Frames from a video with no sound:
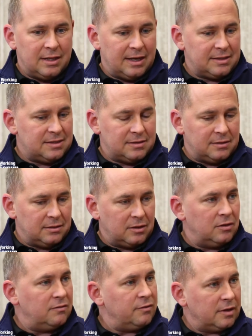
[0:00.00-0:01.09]
That's
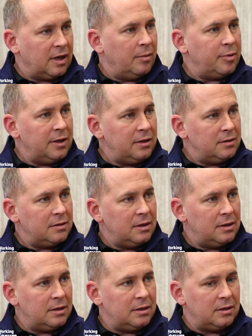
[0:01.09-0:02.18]
good for the company,
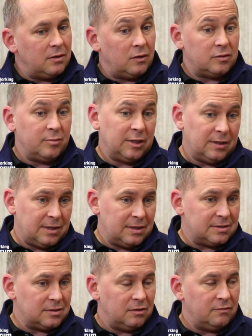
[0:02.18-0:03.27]
and ultimately
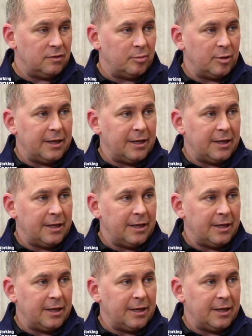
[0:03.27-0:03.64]
it's good for the